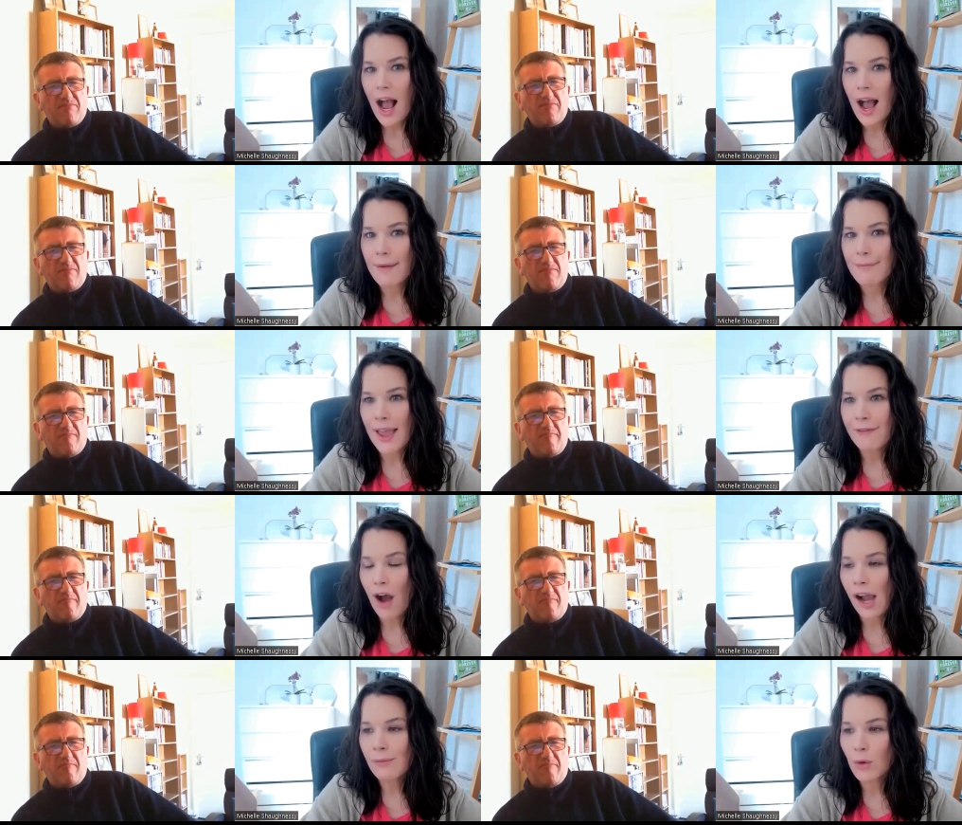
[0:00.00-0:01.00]
Speaker 1: Um, if
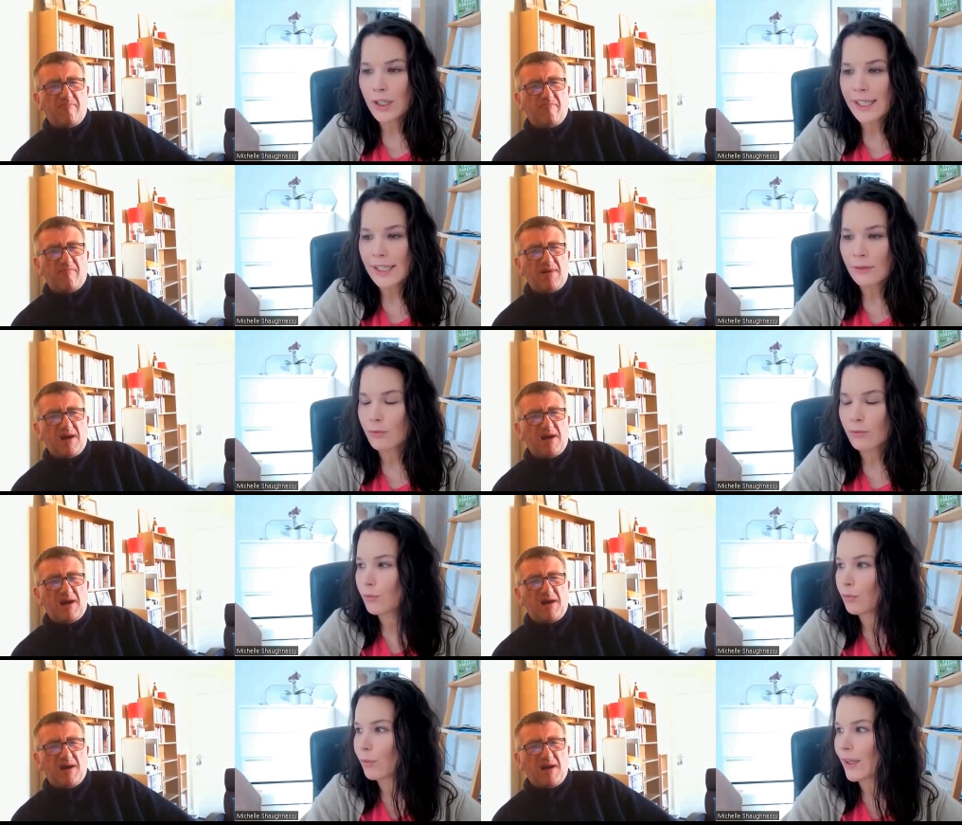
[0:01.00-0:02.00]
I'm working
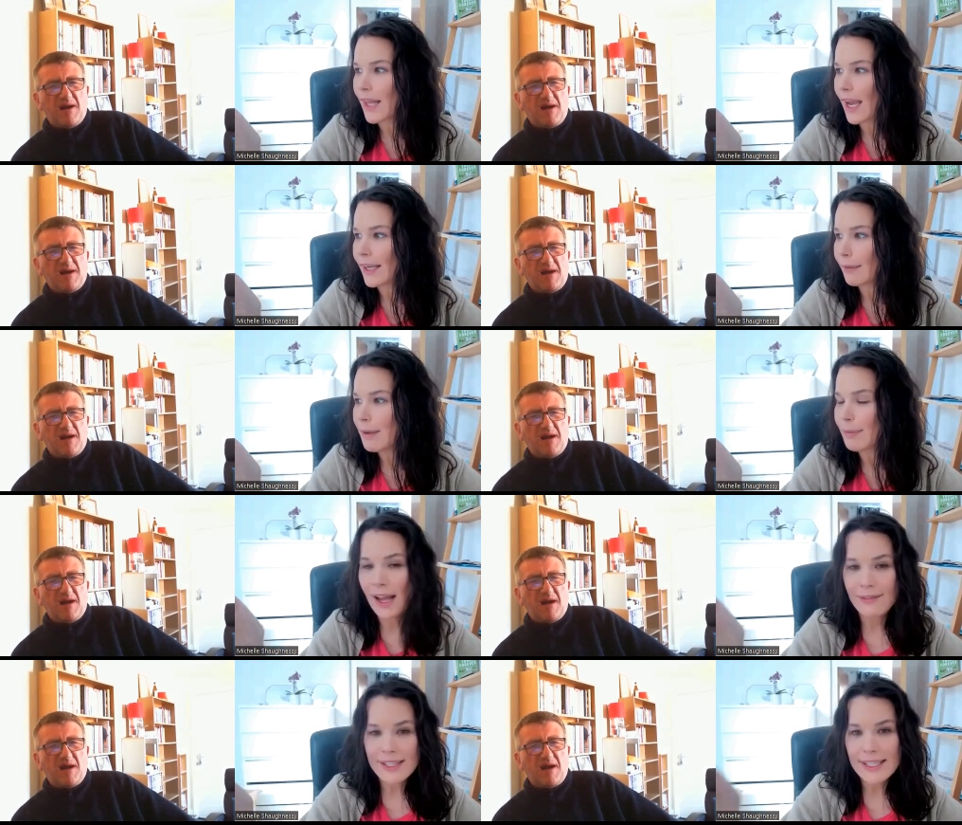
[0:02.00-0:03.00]
with like people I
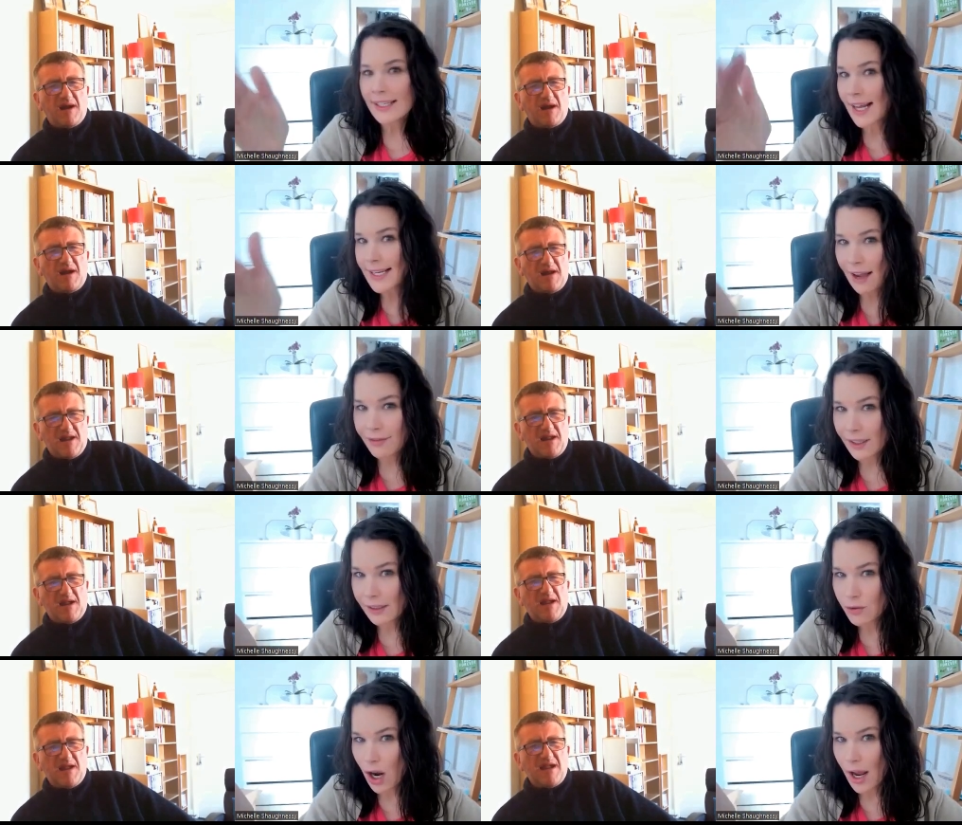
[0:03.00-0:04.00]
haven't seen, I
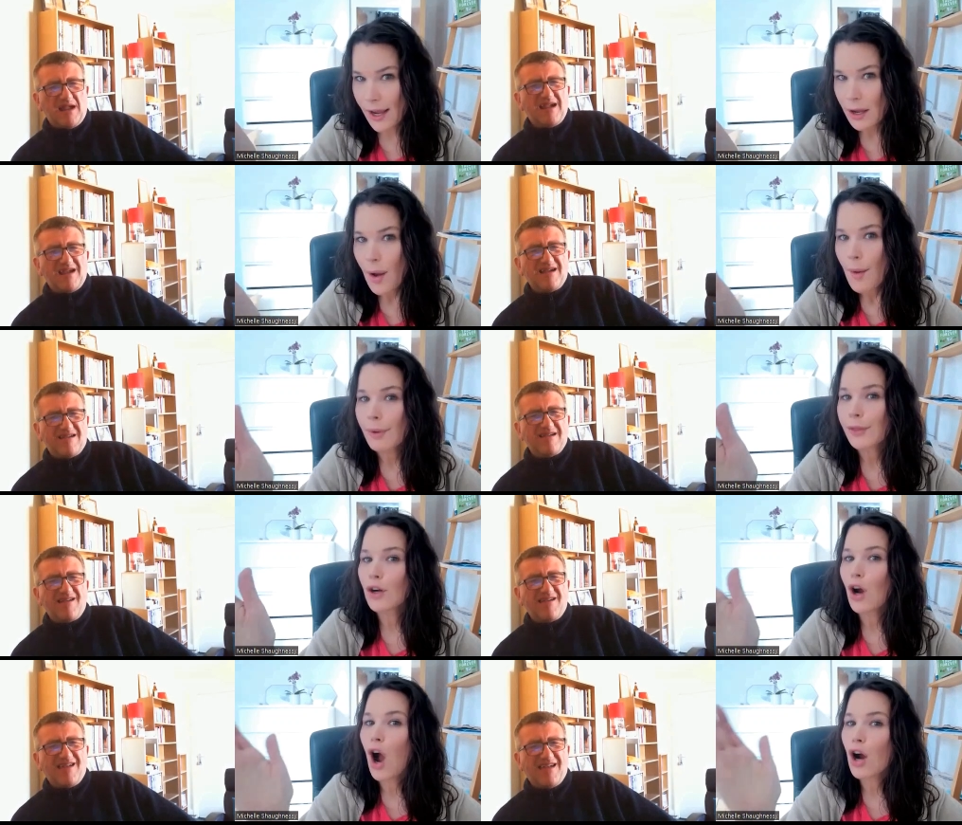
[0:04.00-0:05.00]
definitely try. But
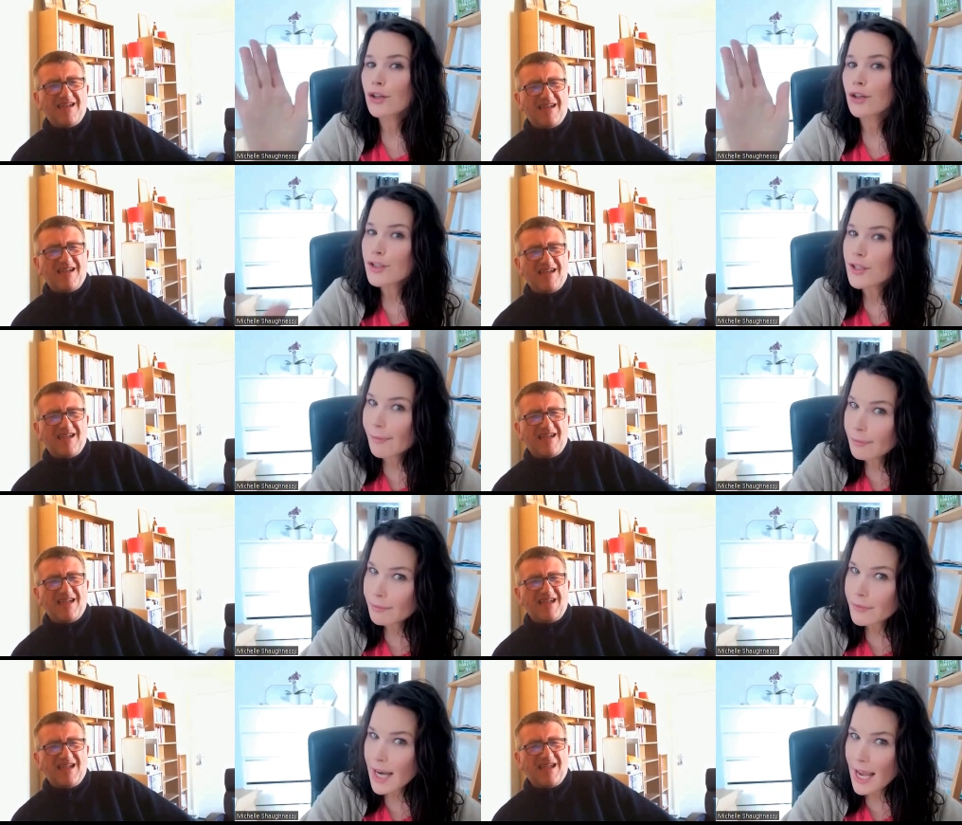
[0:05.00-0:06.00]
there are some
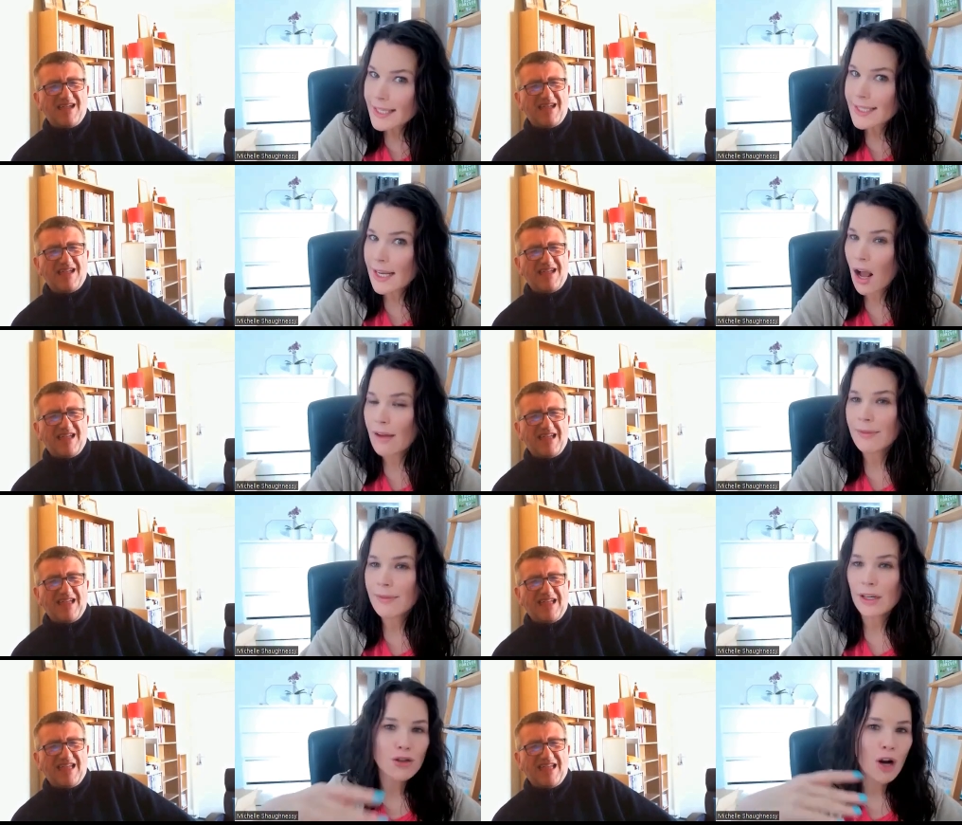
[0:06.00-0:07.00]
nights that I'm there
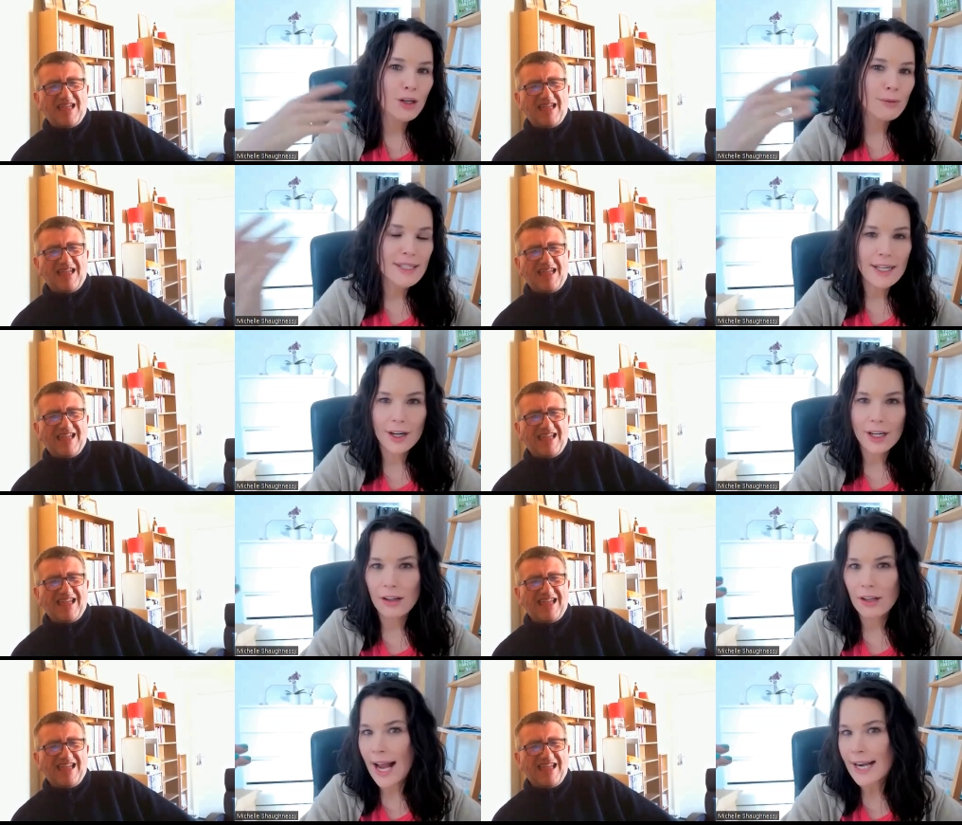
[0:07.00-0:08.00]
to try new
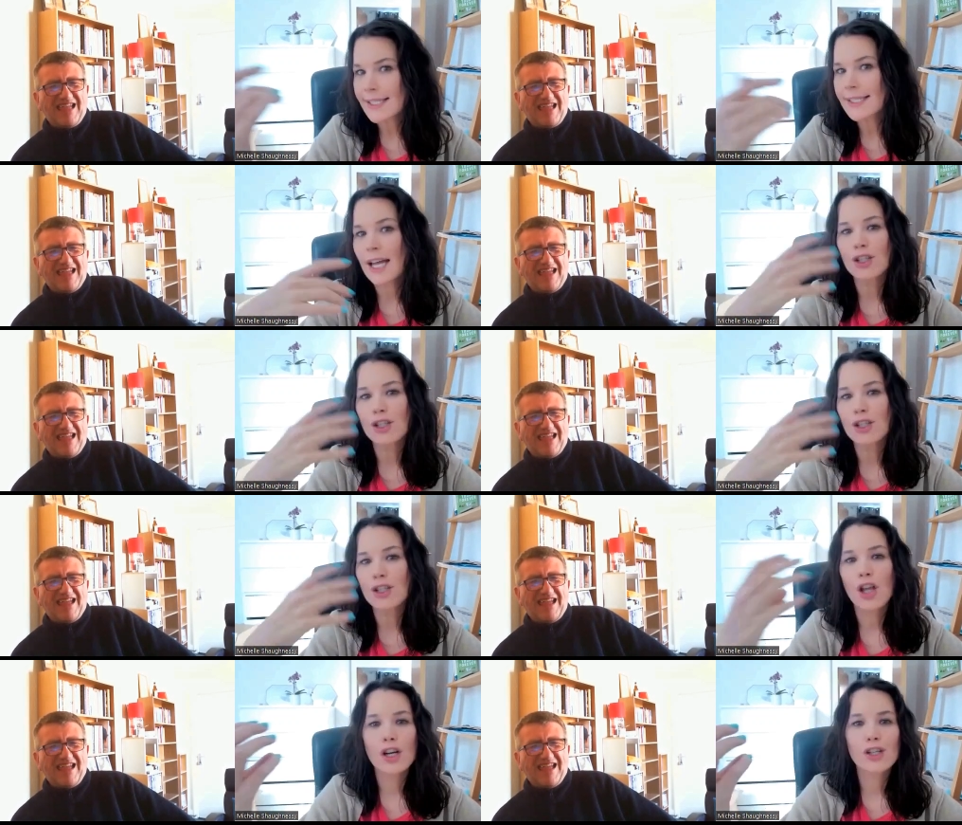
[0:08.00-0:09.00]
material and it's such a
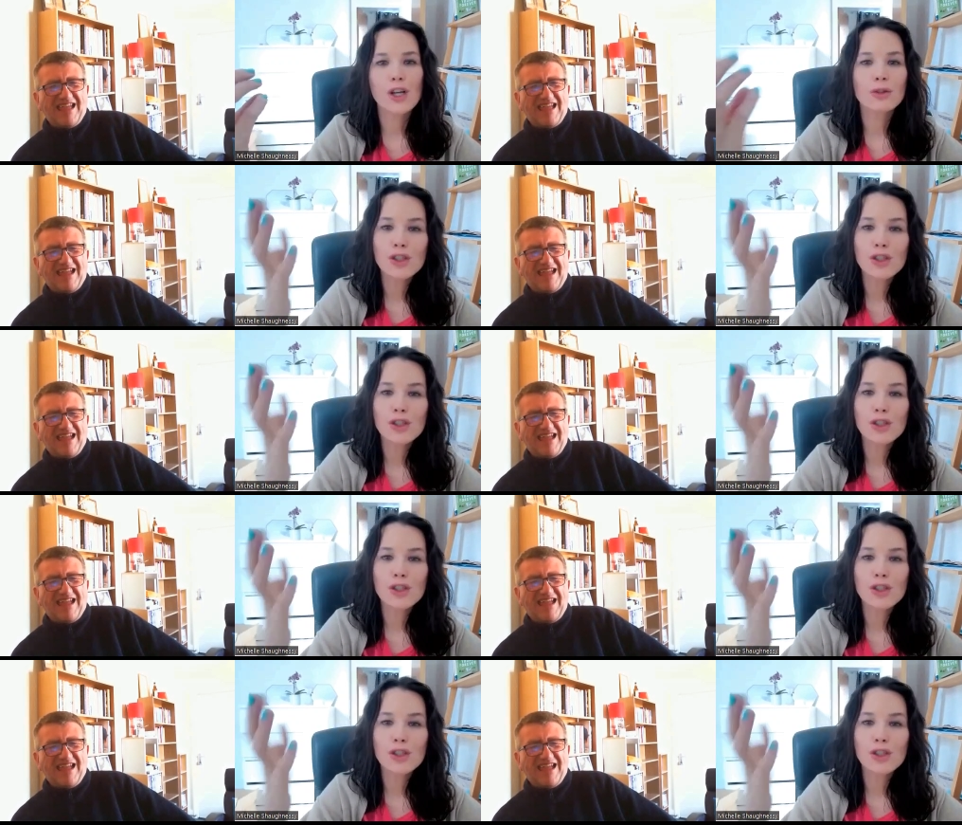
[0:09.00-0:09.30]
long show.